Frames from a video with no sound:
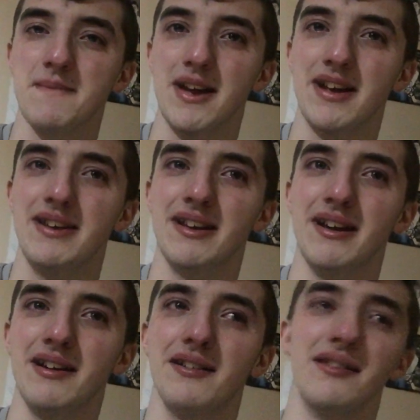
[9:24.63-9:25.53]
And
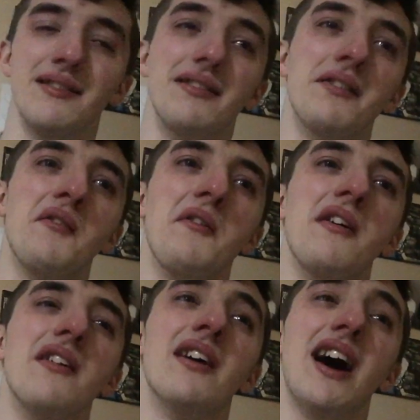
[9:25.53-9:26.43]

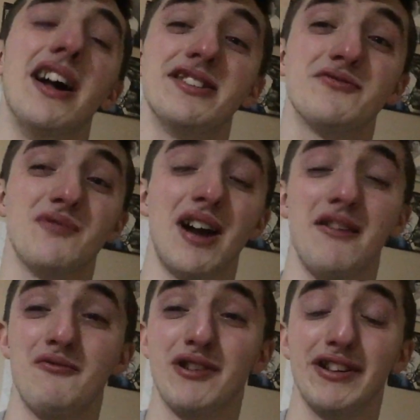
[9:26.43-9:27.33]
I
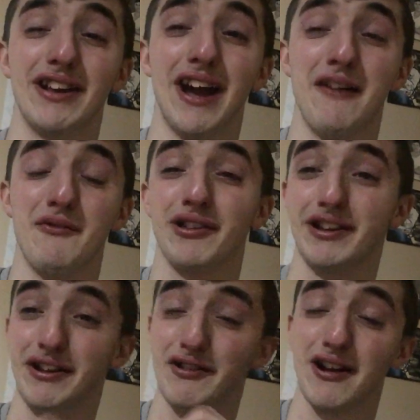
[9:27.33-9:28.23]
really
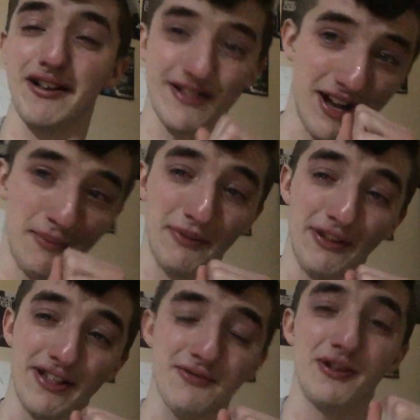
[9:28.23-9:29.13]
need your help on
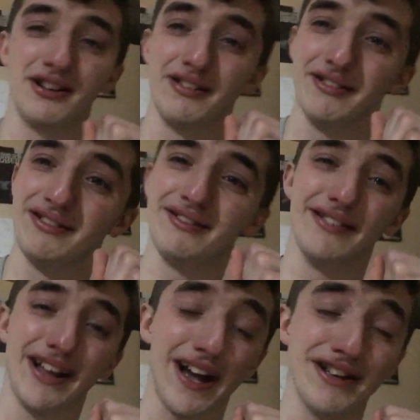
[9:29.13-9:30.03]
this one.
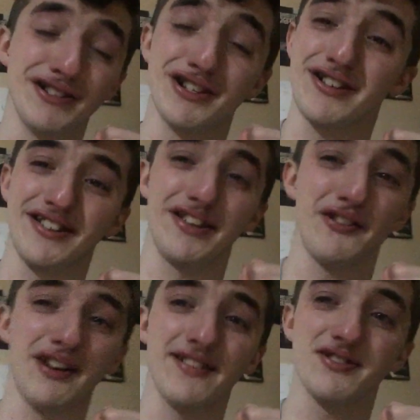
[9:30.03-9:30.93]
Like, I just need
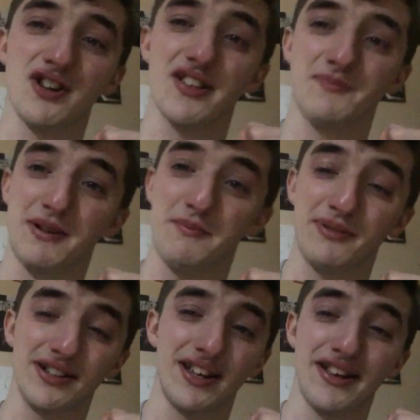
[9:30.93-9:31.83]
you guys to trust me.
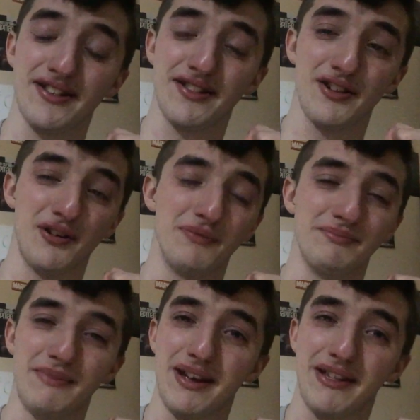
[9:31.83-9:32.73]
Please don't
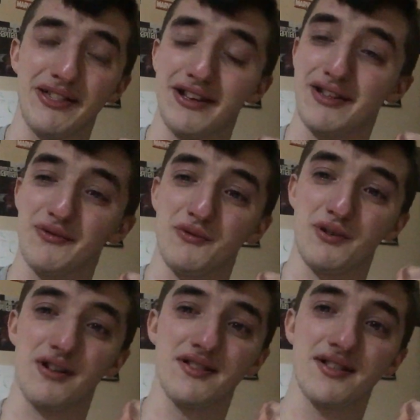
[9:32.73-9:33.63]
make things
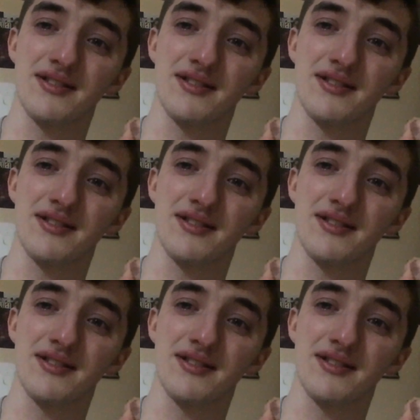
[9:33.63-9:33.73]
worse.